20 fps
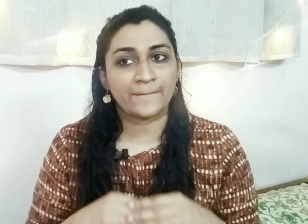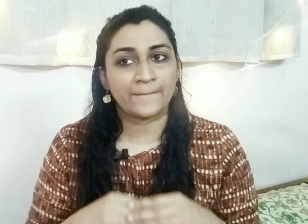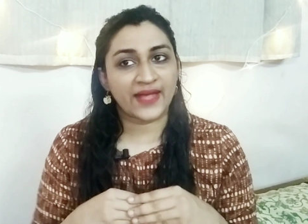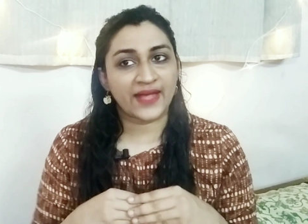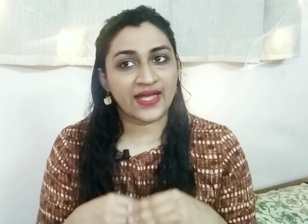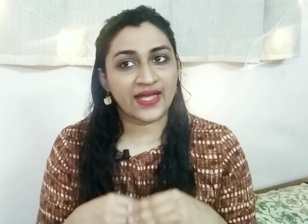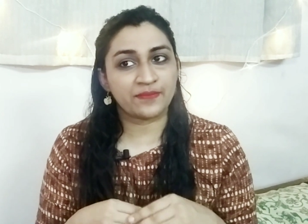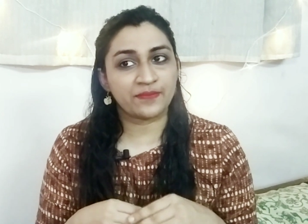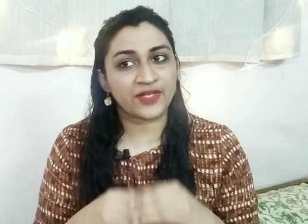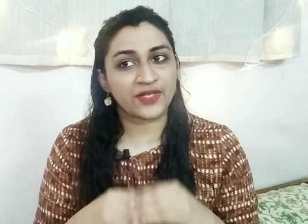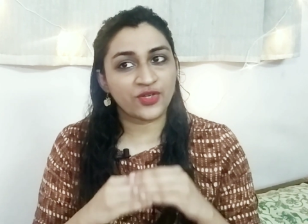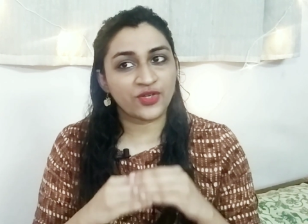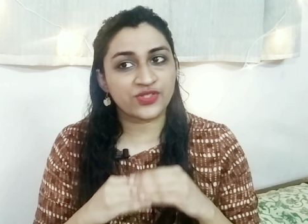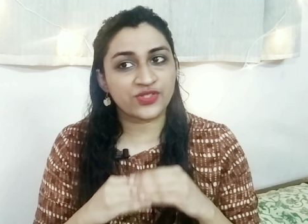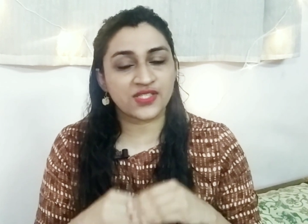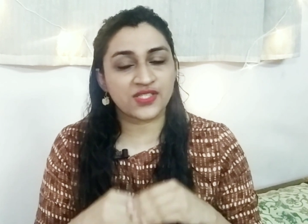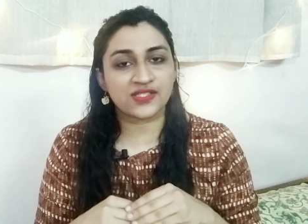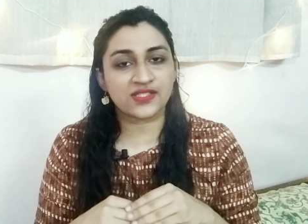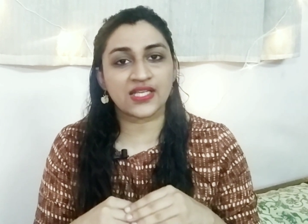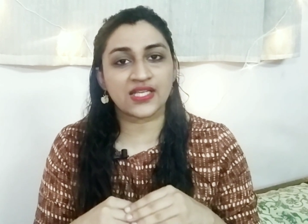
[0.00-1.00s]
And because
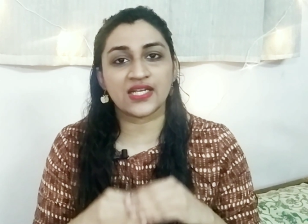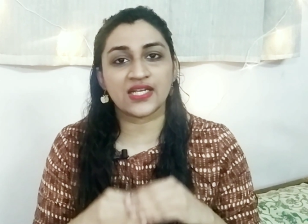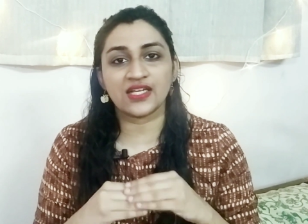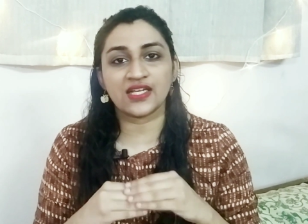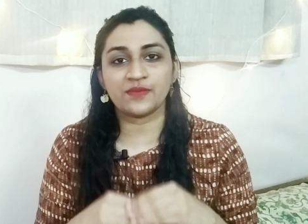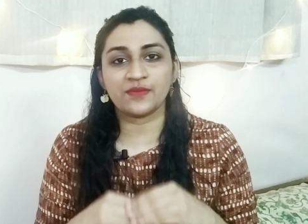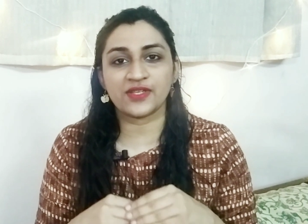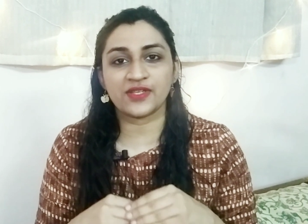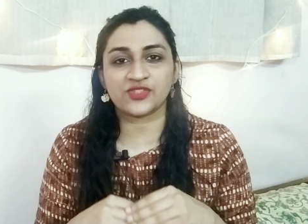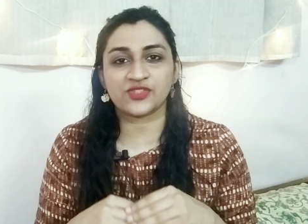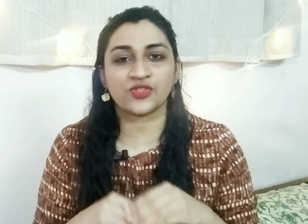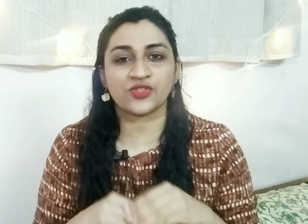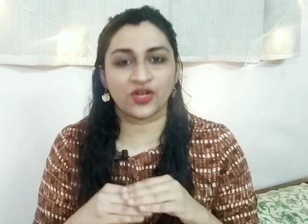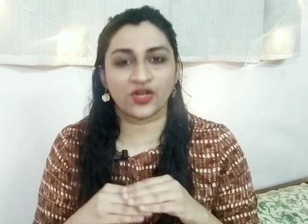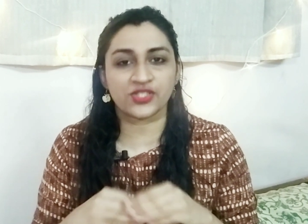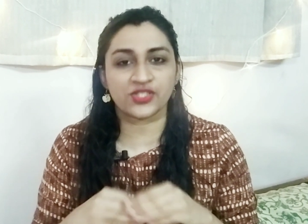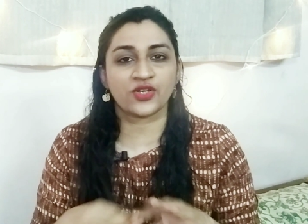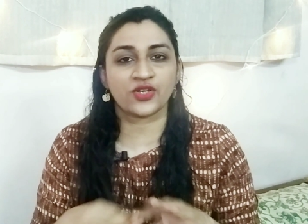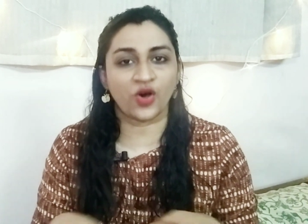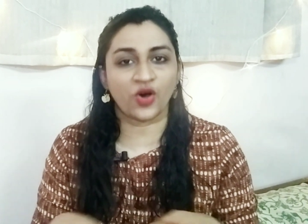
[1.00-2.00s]
this idiom is
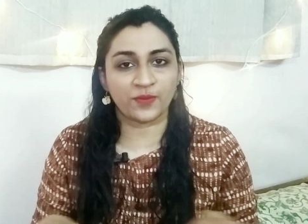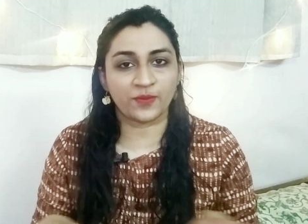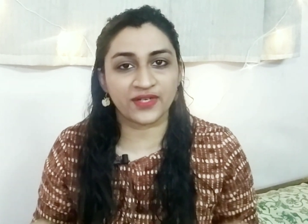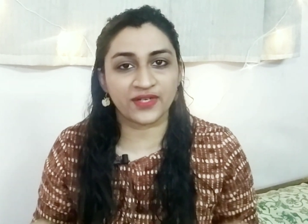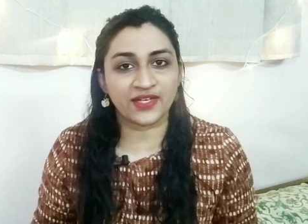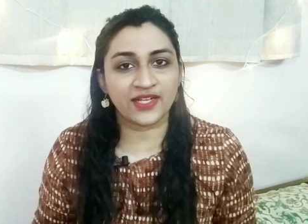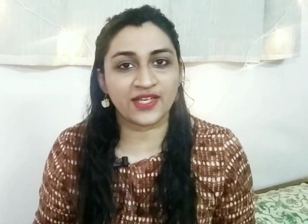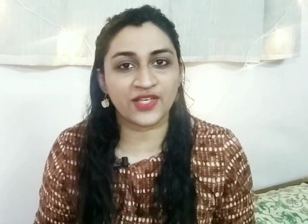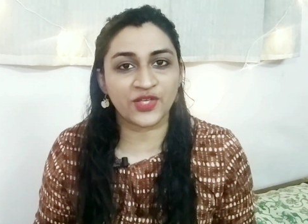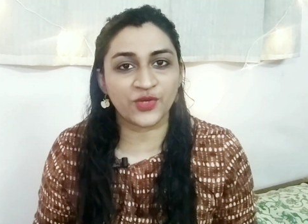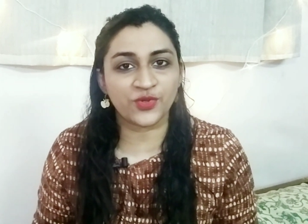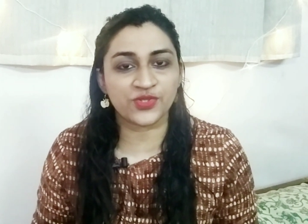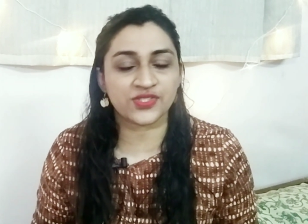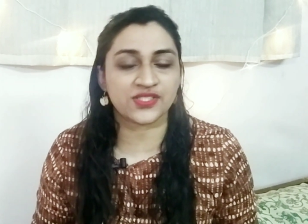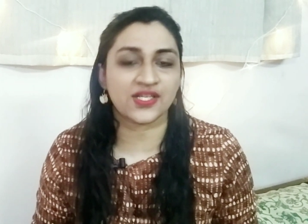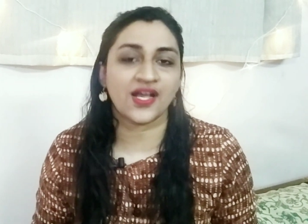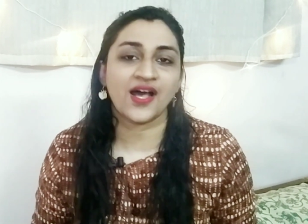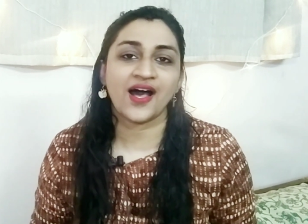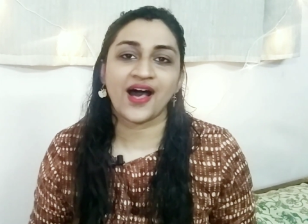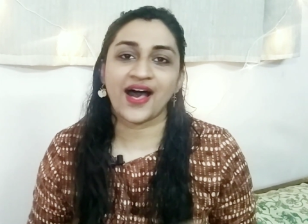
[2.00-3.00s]
not commonly
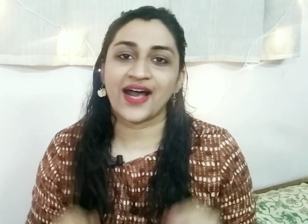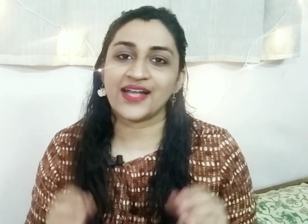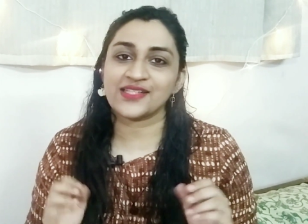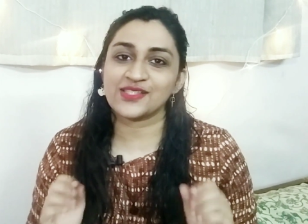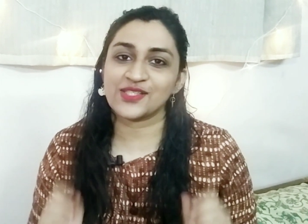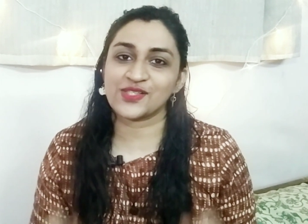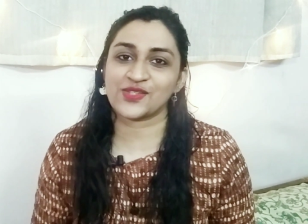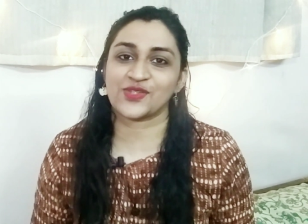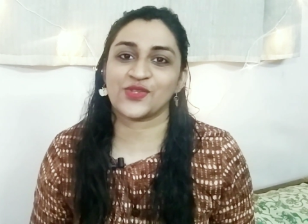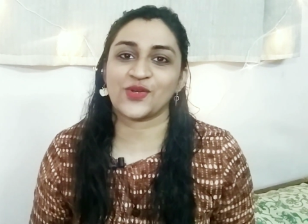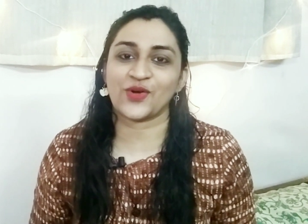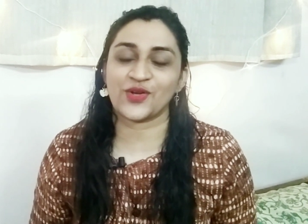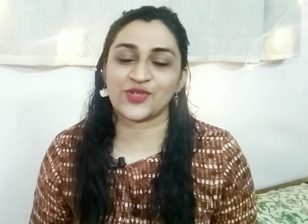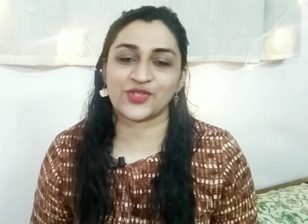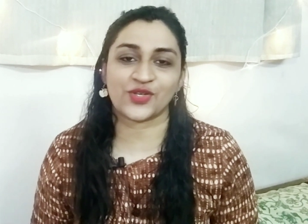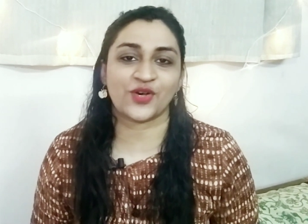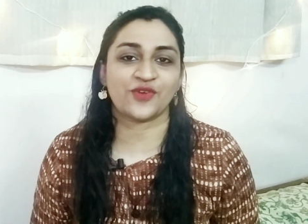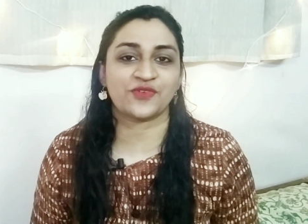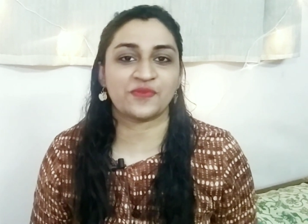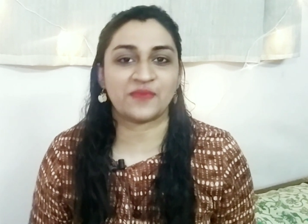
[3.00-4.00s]
used, I just thought
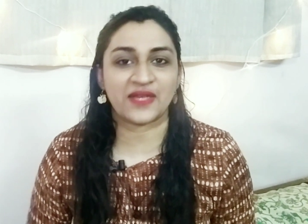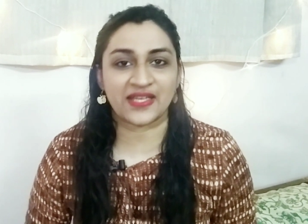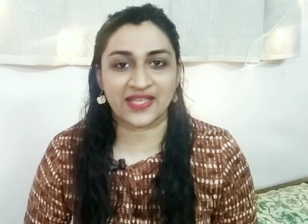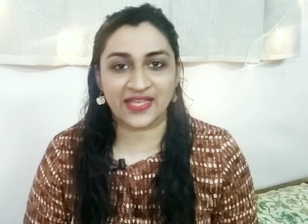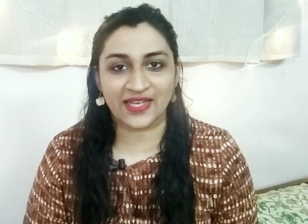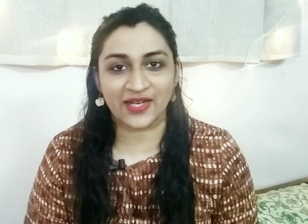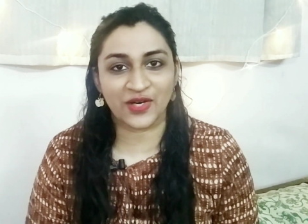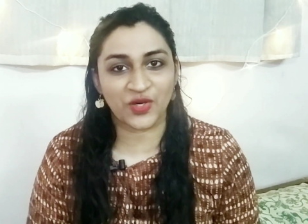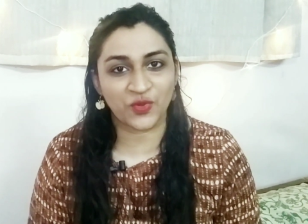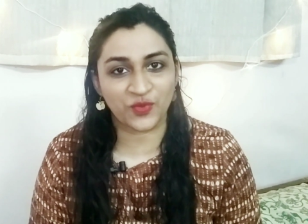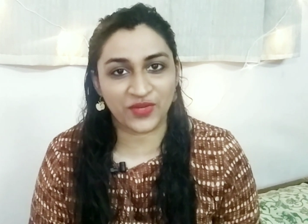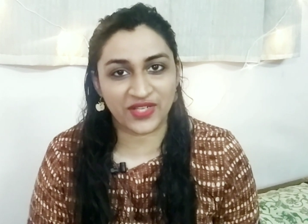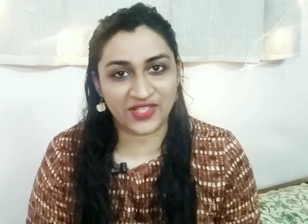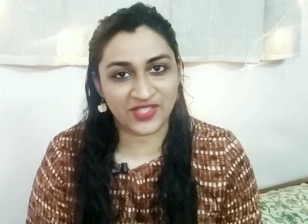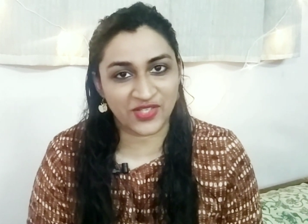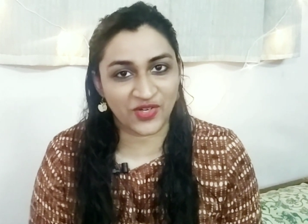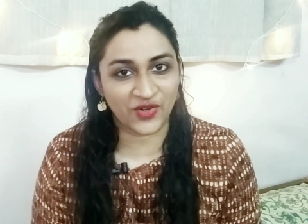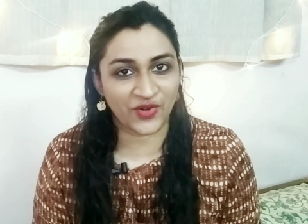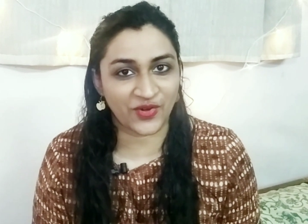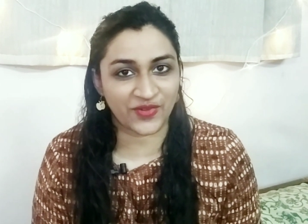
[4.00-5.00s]
of making a
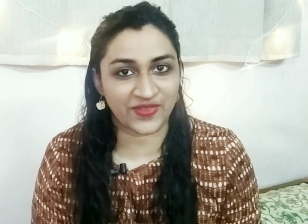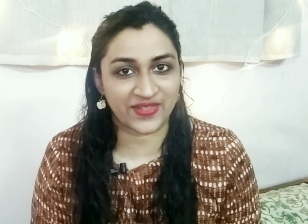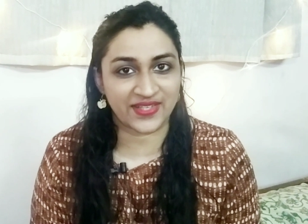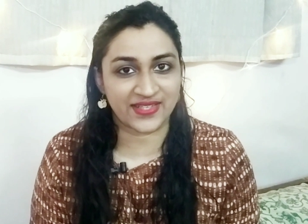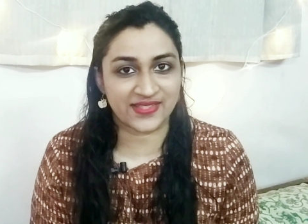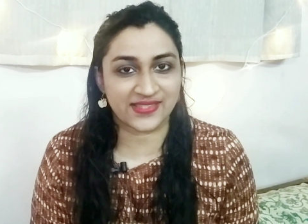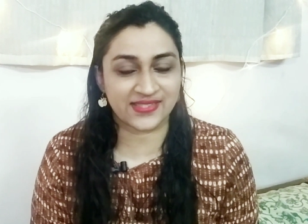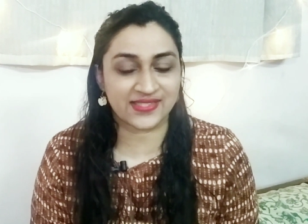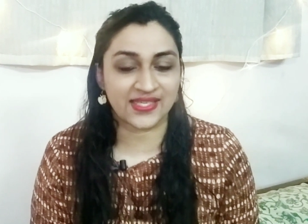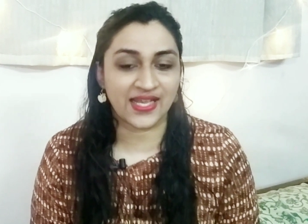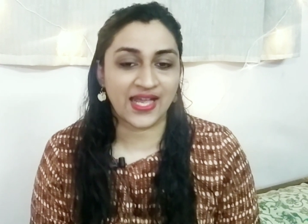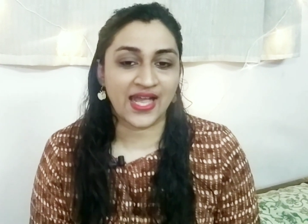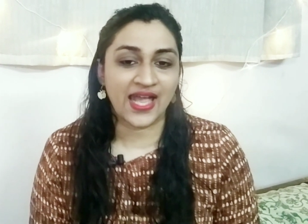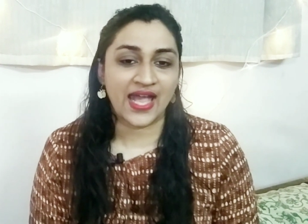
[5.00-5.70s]
video on this.